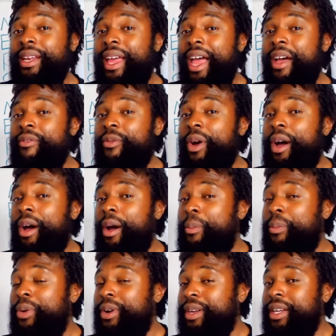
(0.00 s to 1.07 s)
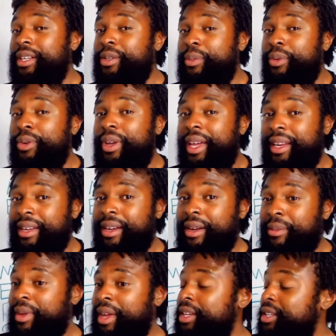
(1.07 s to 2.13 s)
have a predictable income.
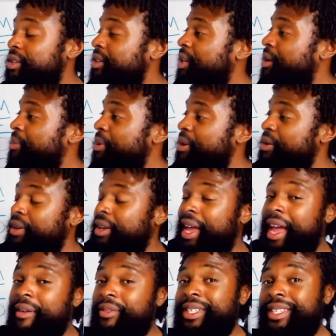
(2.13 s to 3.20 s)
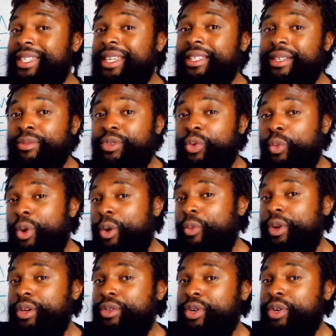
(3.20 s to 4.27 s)
You need to be able to have a system to where when
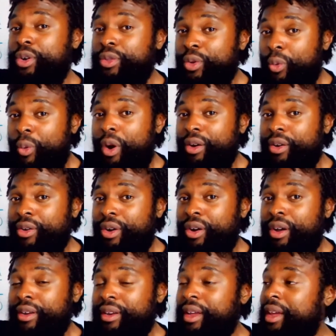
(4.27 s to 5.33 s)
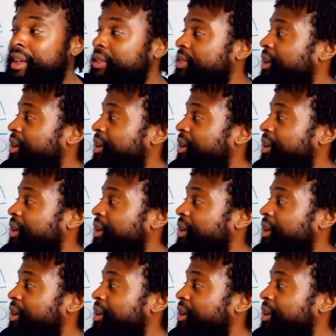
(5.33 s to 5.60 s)
you turn the water on, the